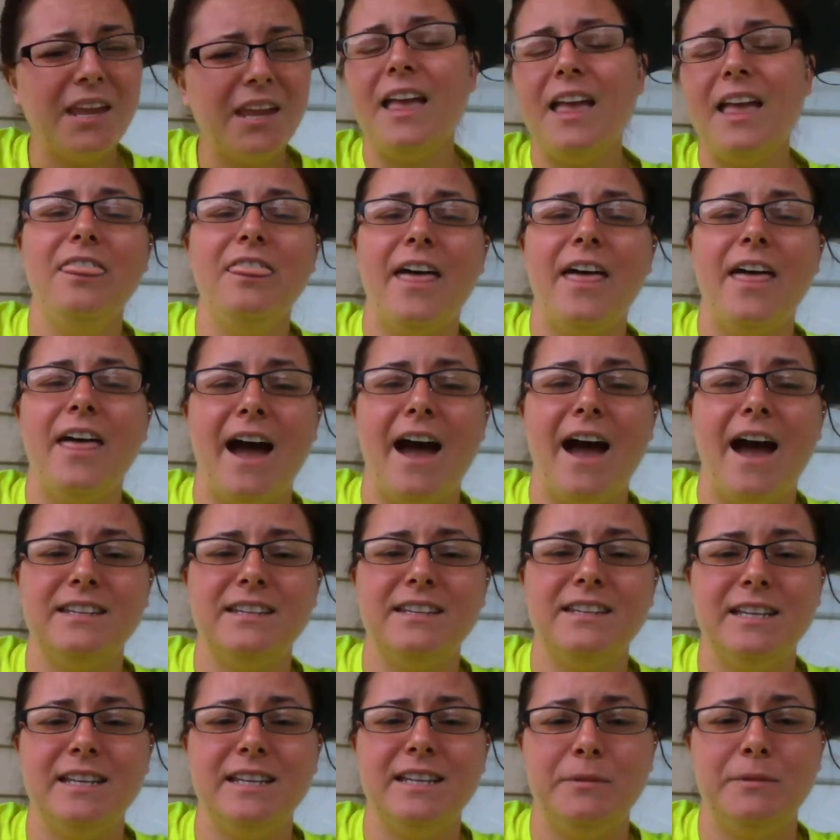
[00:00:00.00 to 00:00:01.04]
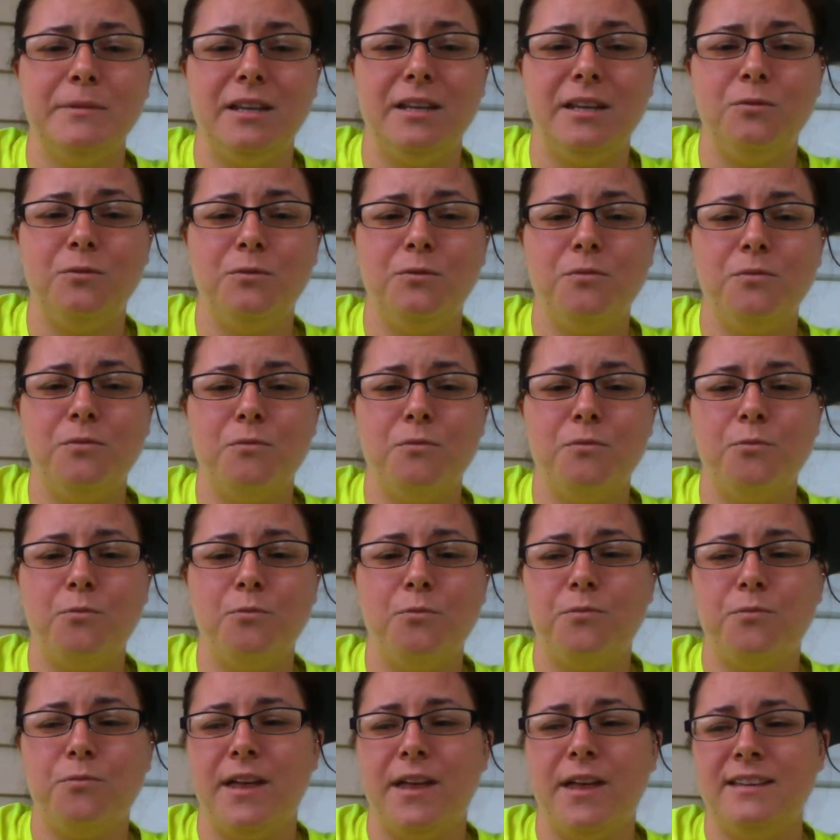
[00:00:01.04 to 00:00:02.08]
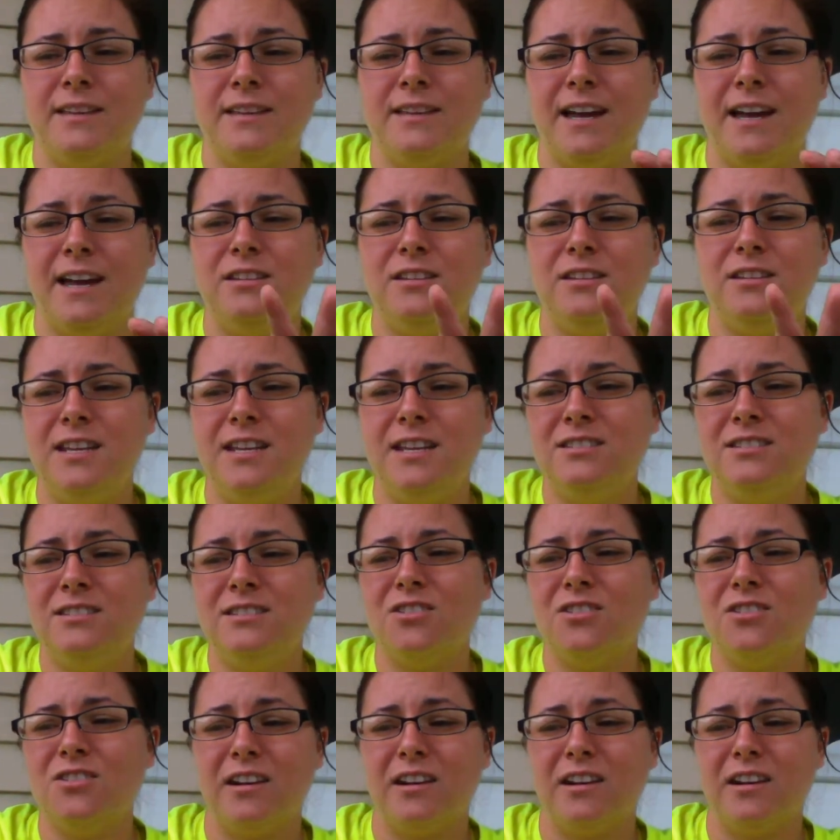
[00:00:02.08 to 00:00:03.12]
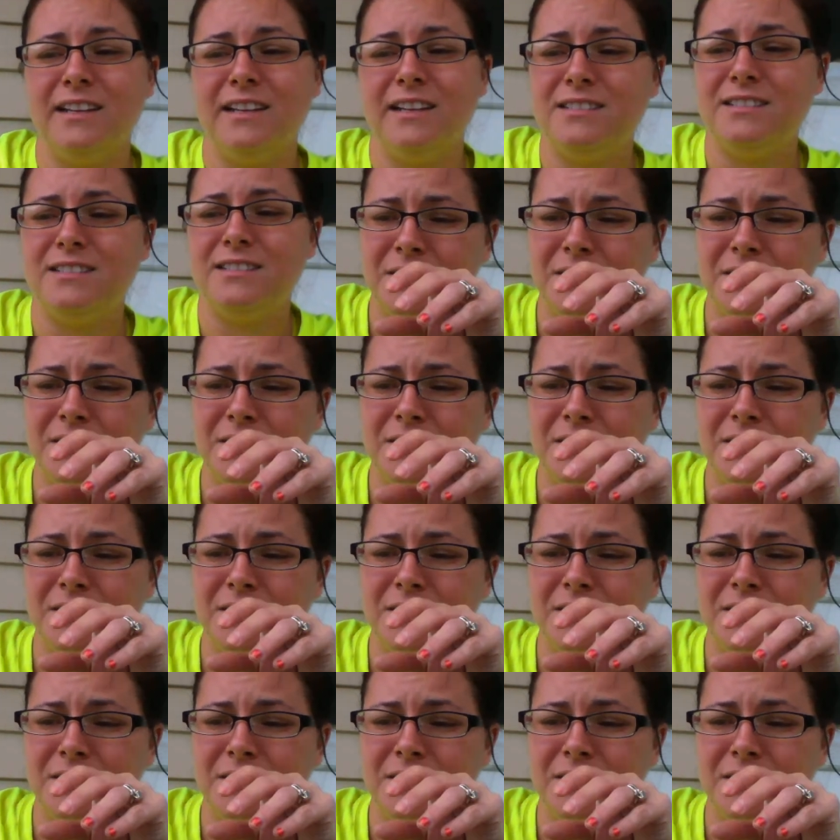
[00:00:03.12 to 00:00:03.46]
that has had yeast on it.